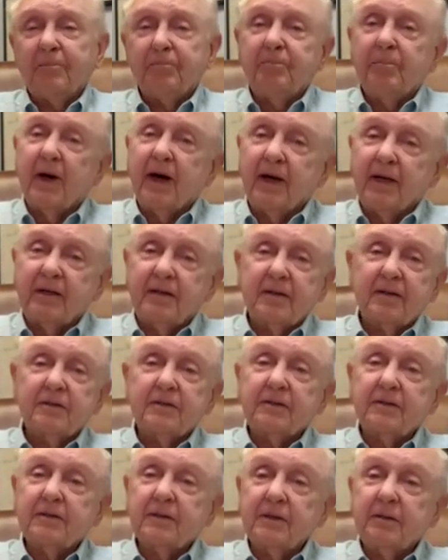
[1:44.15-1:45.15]
But
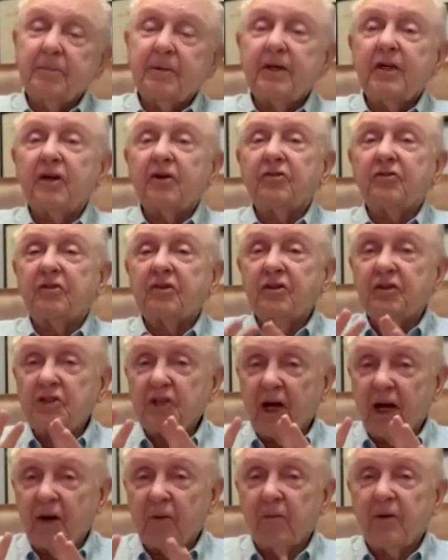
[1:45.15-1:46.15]
let me just
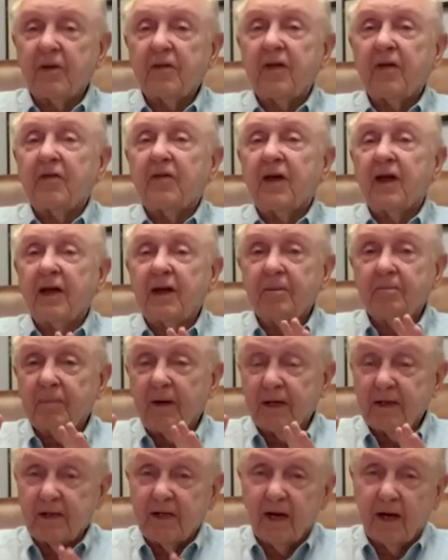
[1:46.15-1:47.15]
share with you that in
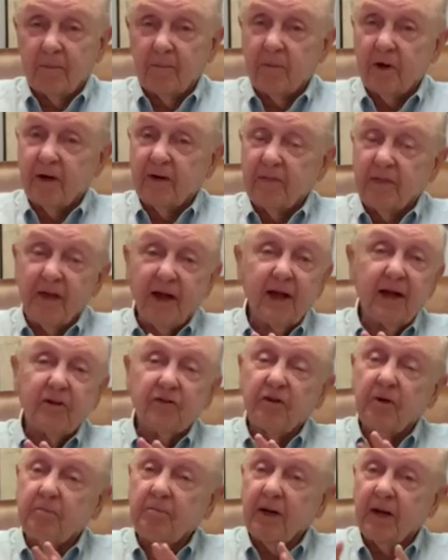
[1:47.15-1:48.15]
Montgomery, things
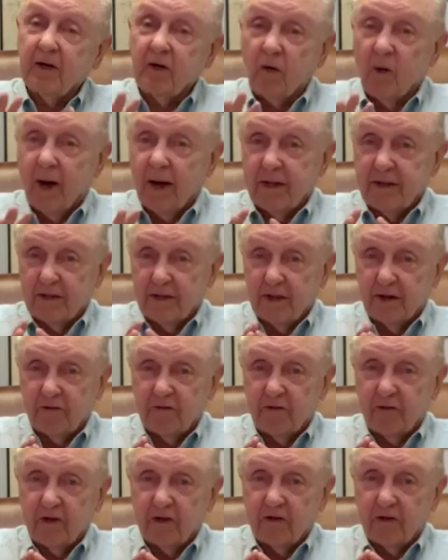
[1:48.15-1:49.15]
have been quite
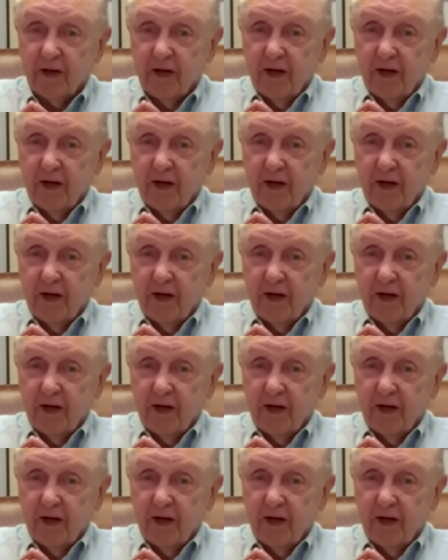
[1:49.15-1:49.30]
different.